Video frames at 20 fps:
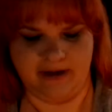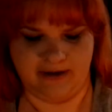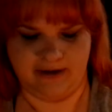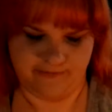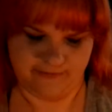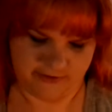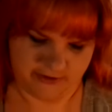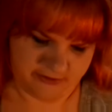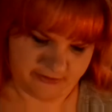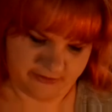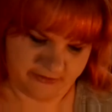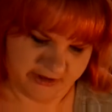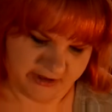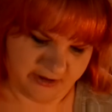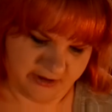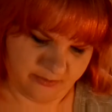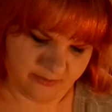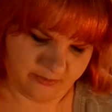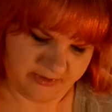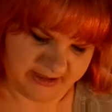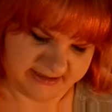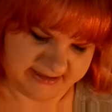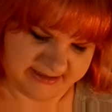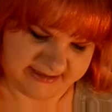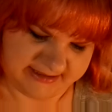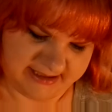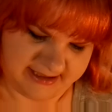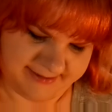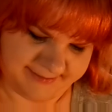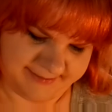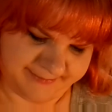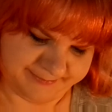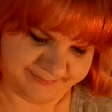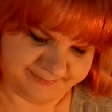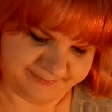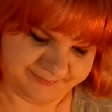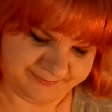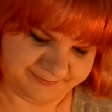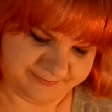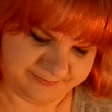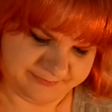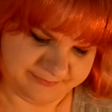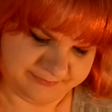really fern though. That's, I